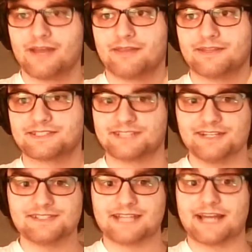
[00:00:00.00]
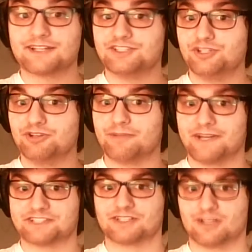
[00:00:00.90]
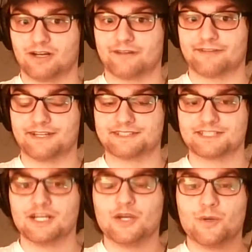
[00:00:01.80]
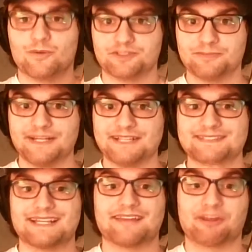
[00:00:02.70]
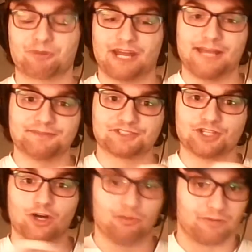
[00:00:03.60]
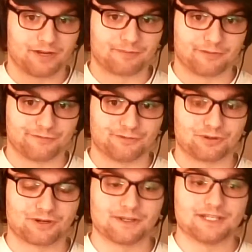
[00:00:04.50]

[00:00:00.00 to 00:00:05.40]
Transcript: the Suns had a two-dimensional offense, which means that they were able to open up the floor.